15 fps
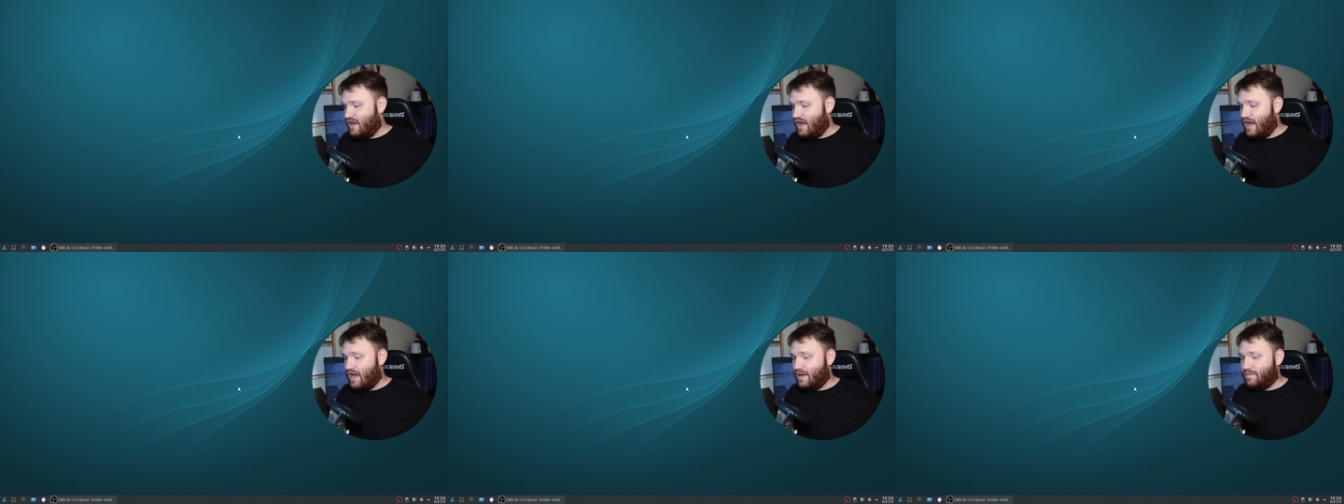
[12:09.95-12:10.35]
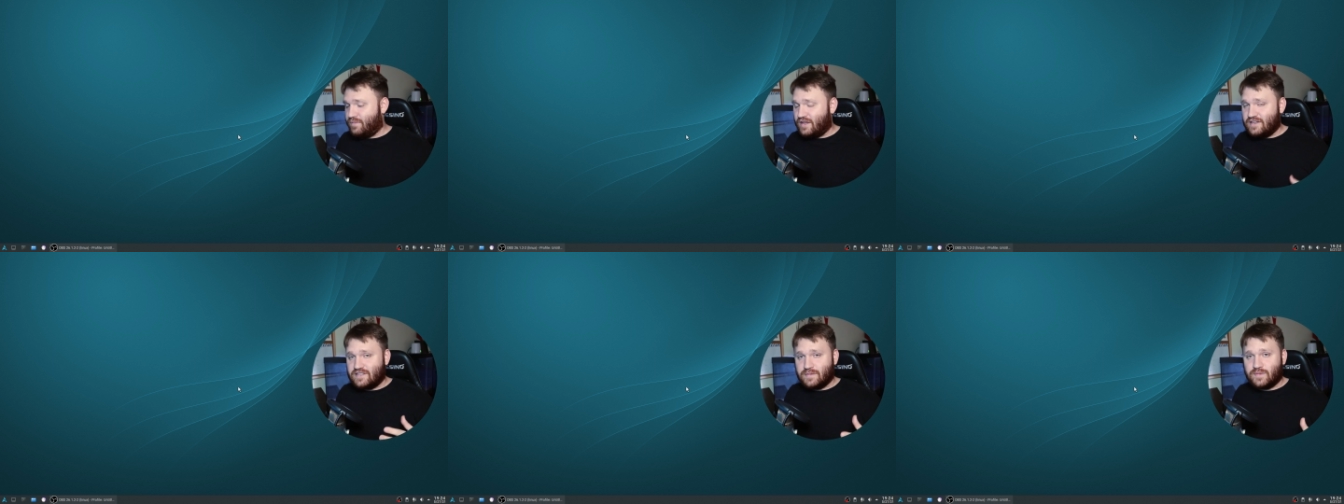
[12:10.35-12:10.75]
Uh,
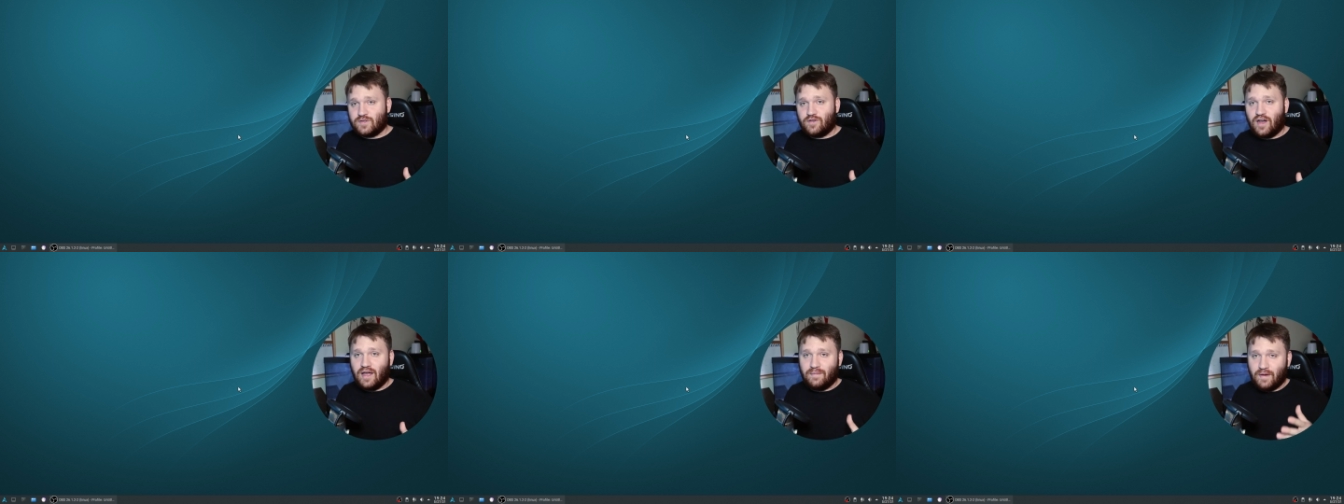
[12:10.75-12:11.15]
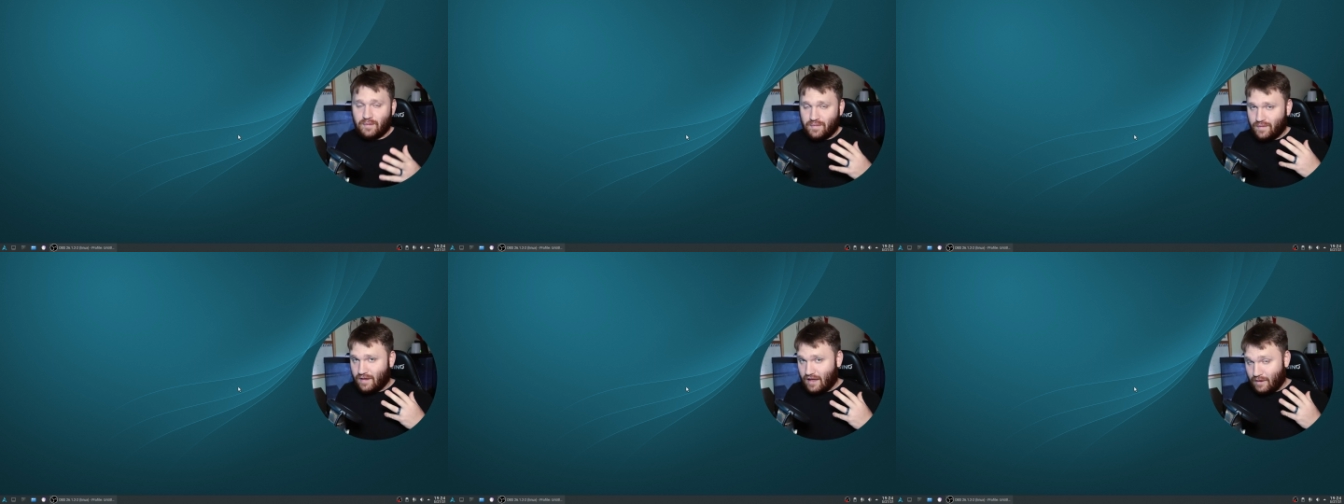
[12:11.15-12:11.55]
please subscribe. I'll
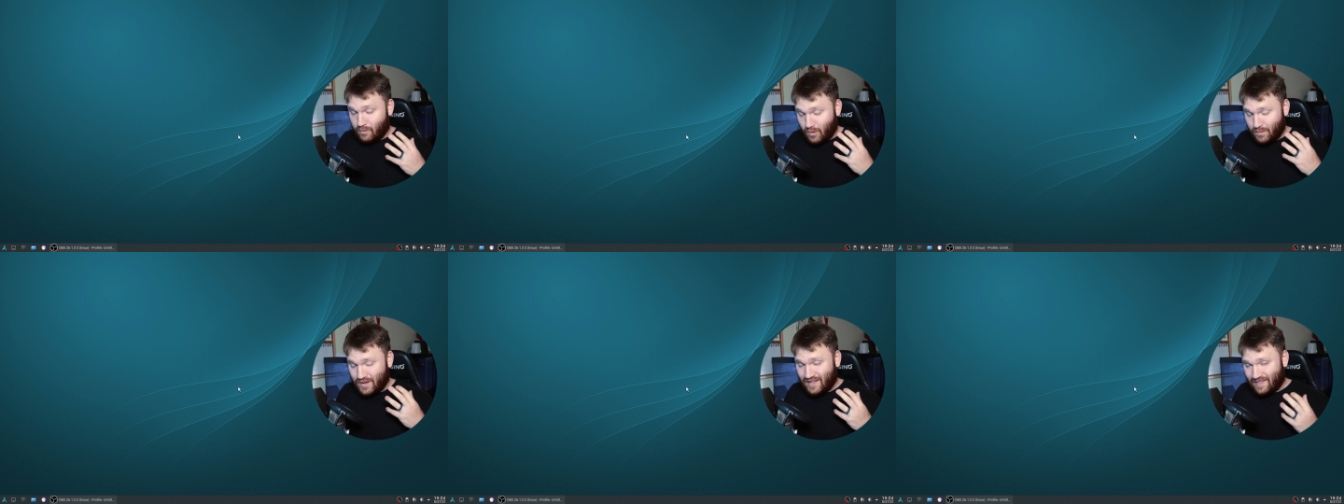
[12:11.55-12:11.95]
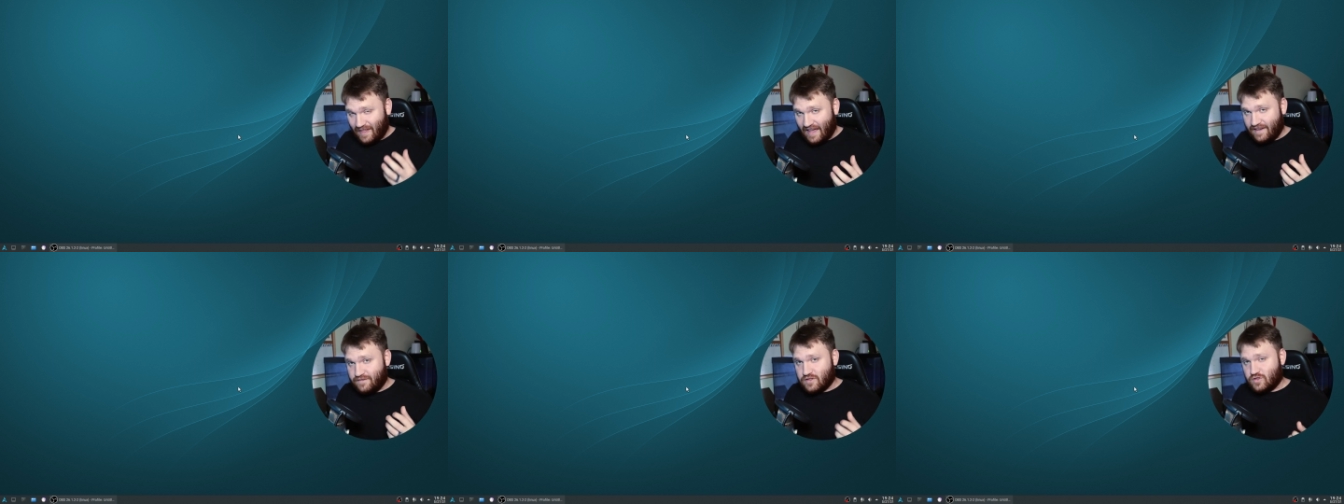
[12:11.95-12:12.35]
be, I will be
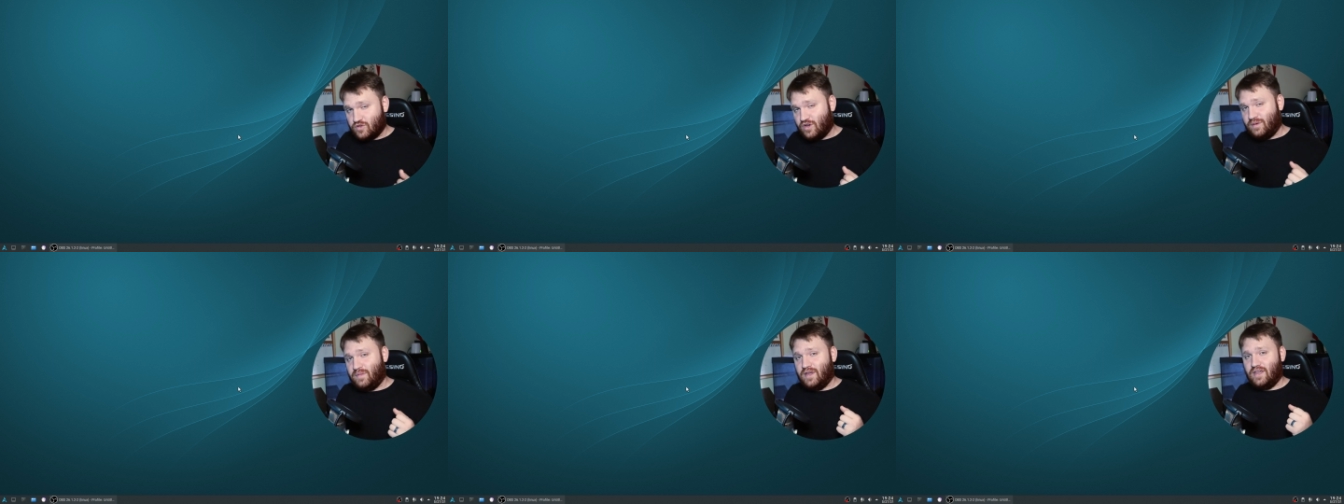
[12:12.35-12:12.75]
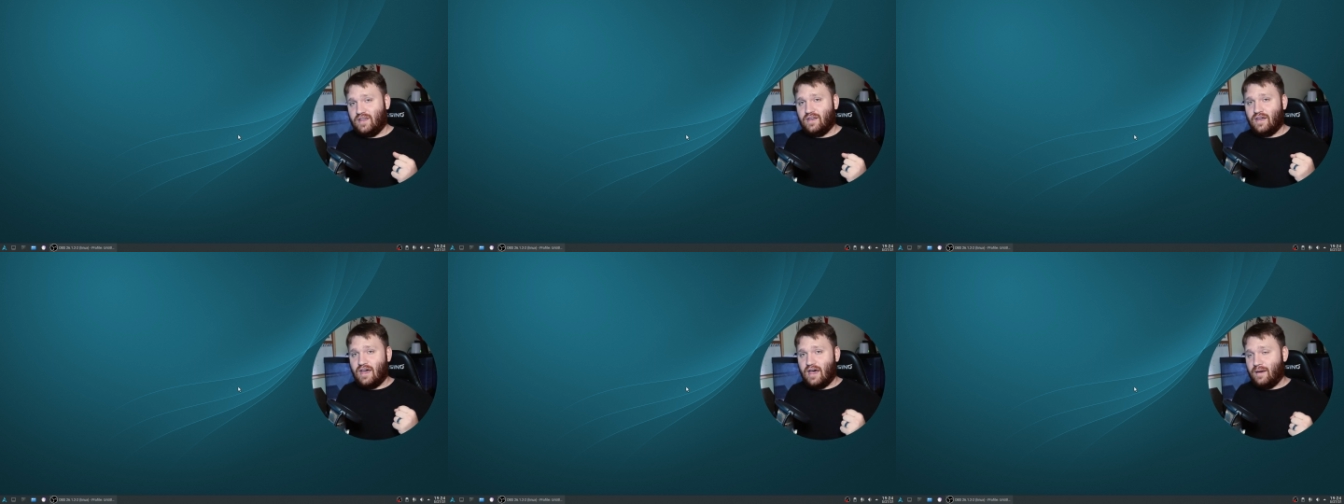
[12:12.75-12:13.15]
live
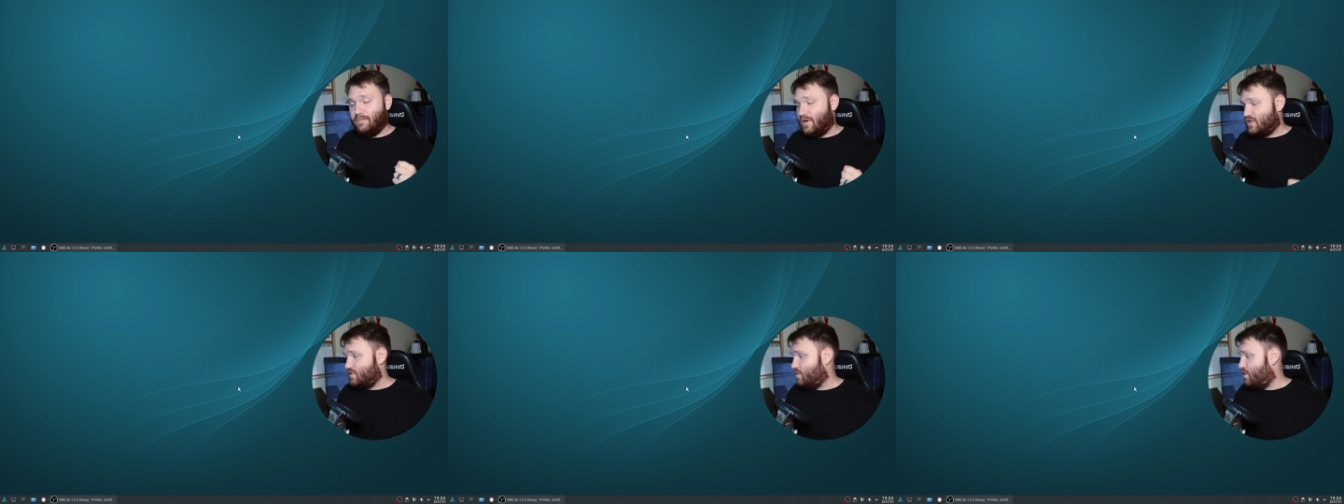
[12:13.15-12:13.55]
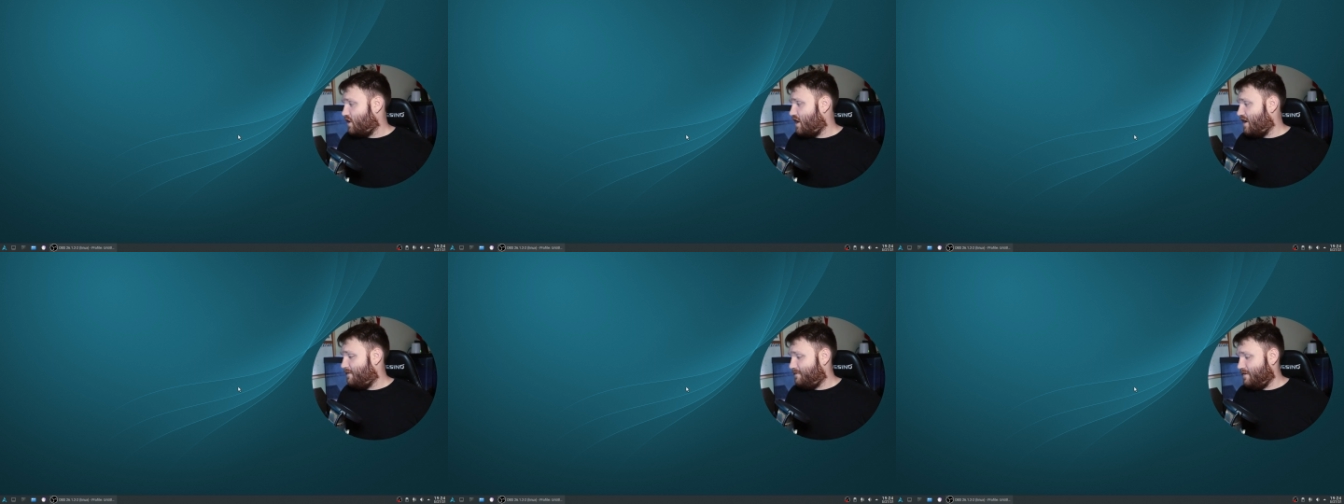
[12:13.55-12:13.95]
streaming uh, much
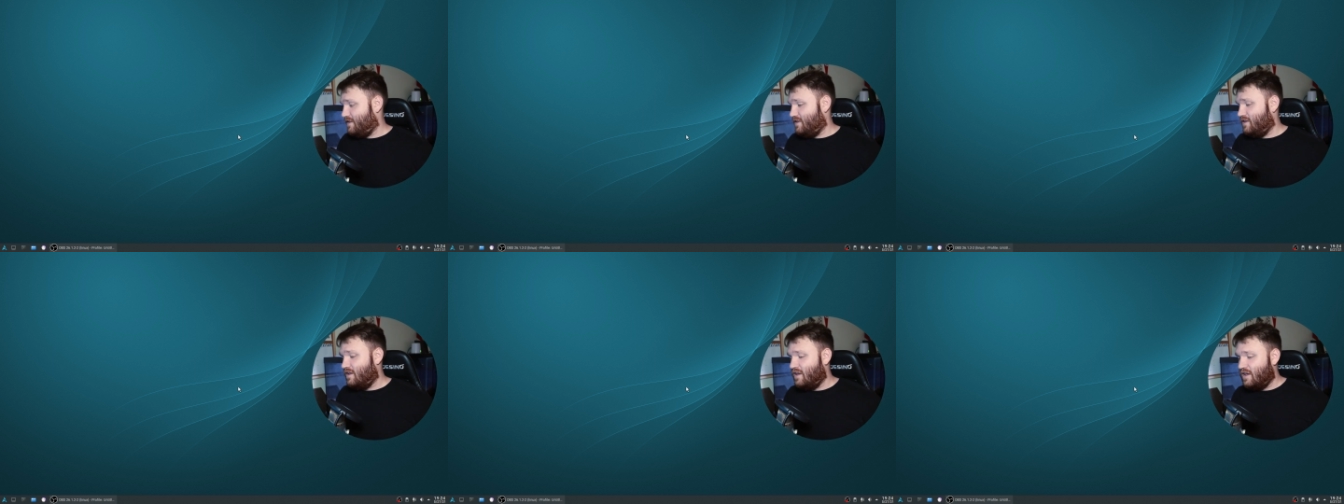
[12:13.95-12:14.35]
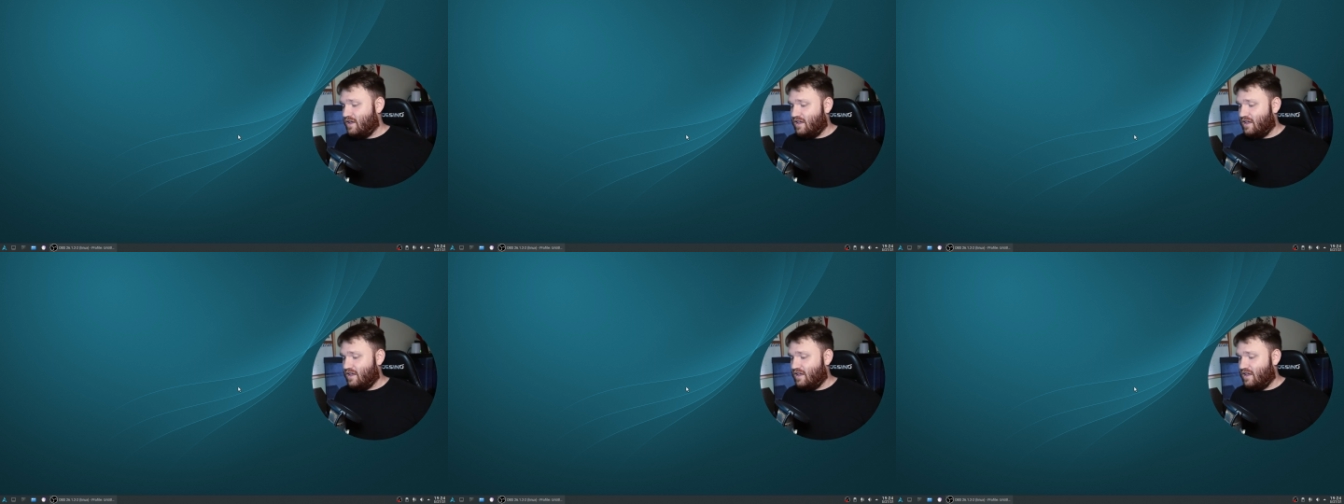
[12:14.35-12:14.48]
more often